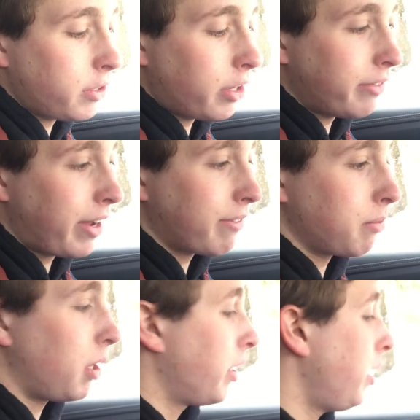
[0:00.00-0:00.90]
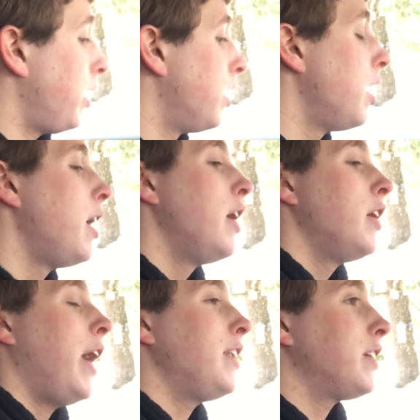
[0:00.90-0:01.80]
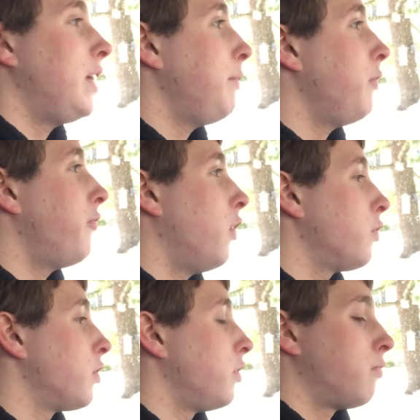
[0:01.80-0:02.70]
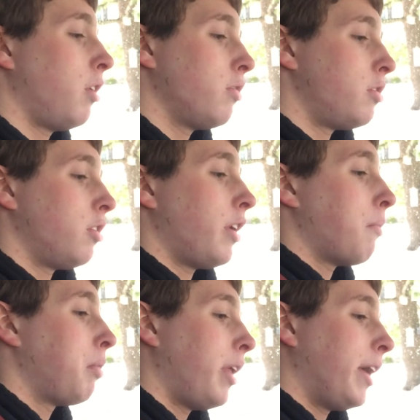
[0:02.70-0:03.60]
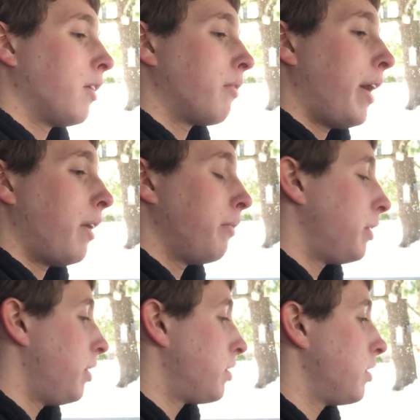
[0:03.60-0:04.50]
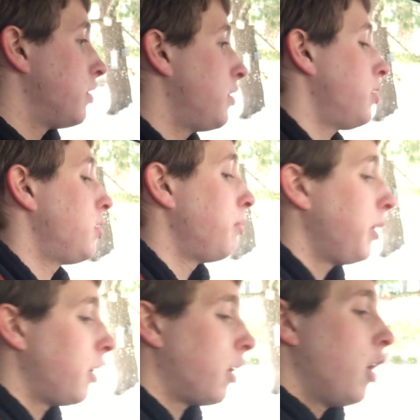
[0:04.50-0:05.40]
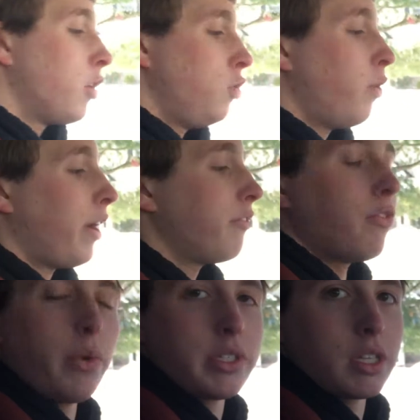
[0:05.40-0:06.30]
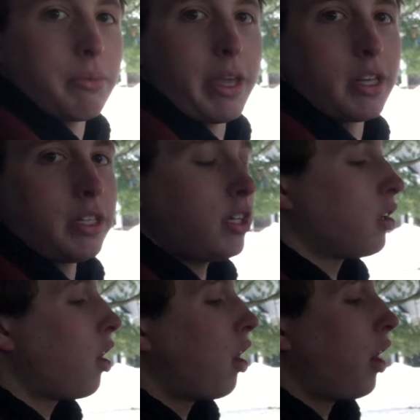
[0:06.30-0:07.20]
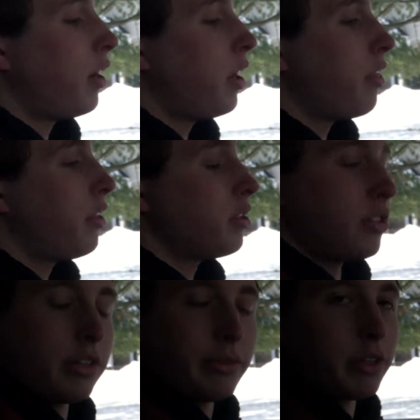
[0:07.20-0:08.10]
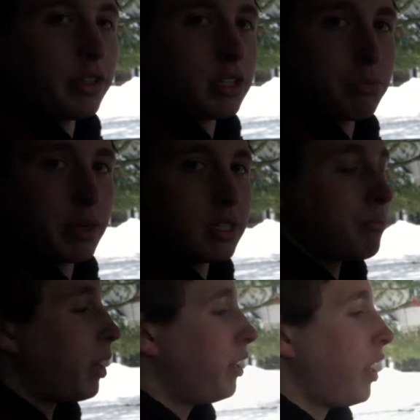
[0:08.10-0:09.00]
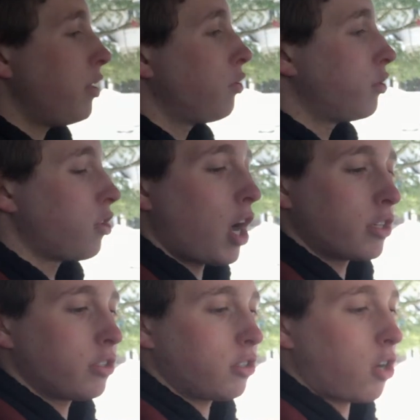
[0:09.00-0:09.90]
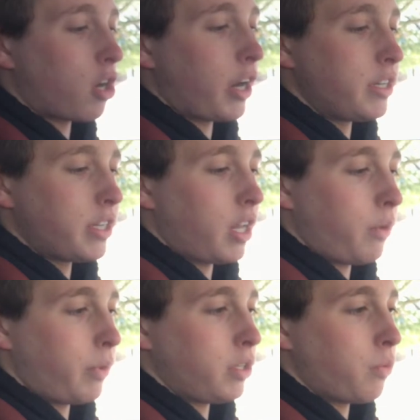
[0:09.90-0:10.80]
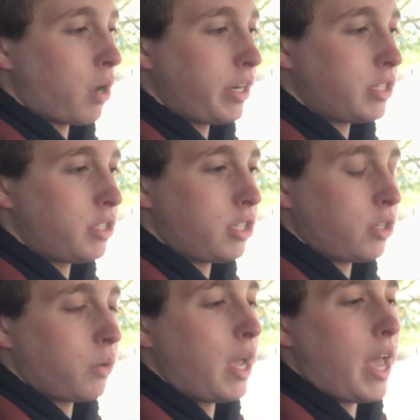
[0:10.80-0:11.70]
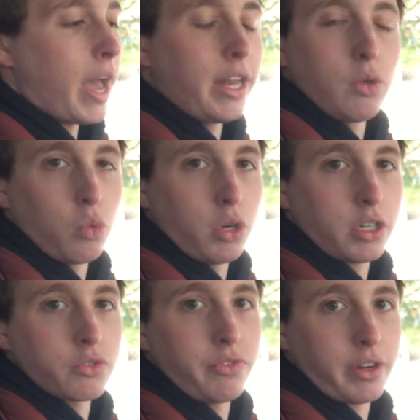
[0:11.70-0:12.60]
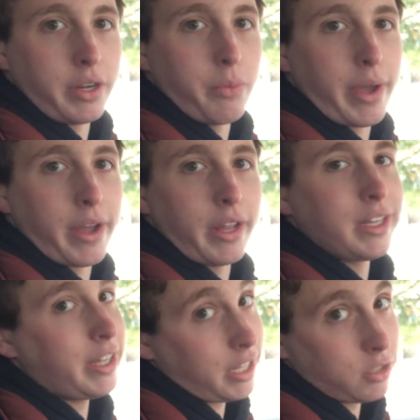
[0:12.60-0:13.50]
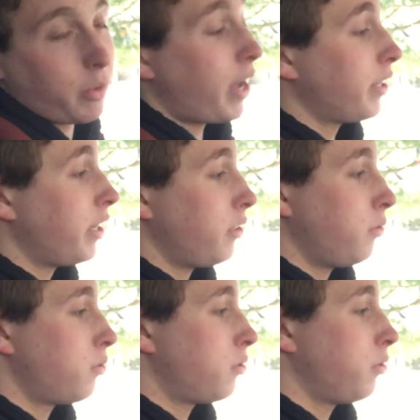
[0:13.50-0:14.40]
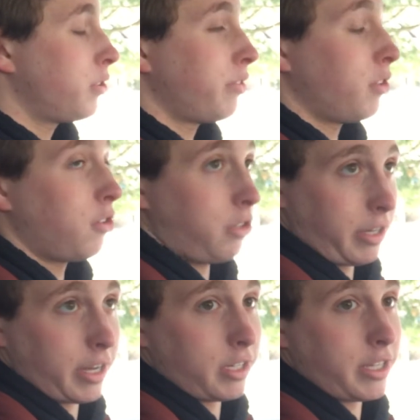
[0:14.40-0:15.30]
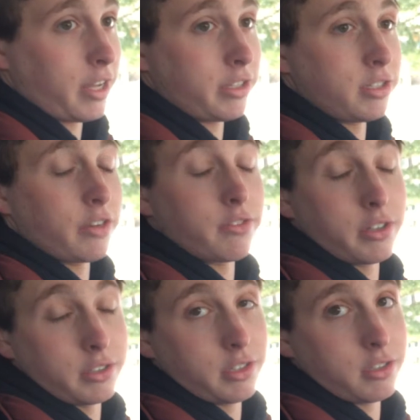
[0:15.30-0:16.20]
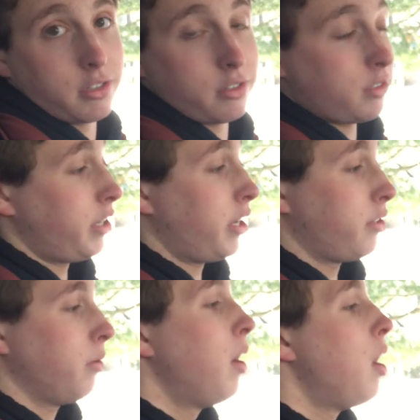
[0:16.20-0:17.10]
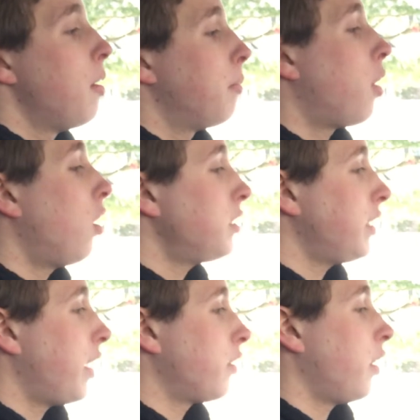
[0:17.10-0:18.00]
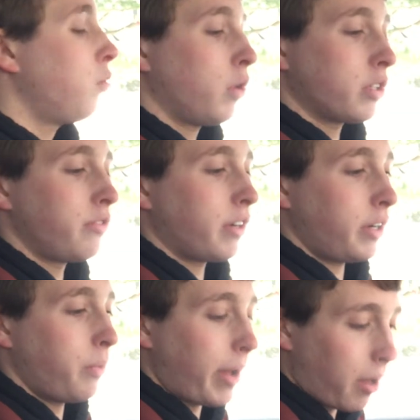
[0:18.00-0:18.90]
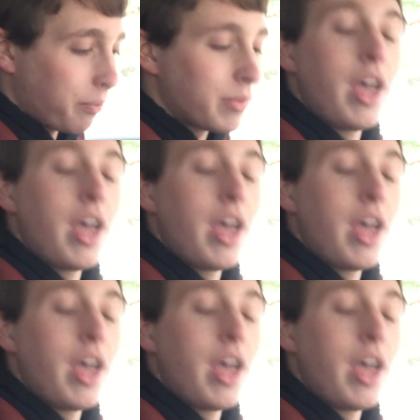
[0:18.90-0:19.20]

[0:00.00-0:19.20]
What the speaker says: You don't even have to plug it in. And to keep you focused on the road so you're not playing around with this system here, you have voice command here on the steering wheel. You just press a button and you can talk to the car and tell it what you want it to do, and it works very well. It takes a while to get used to because you have to learn how to tell it stuff or else it doesn't understand you. But altogether, it works very well.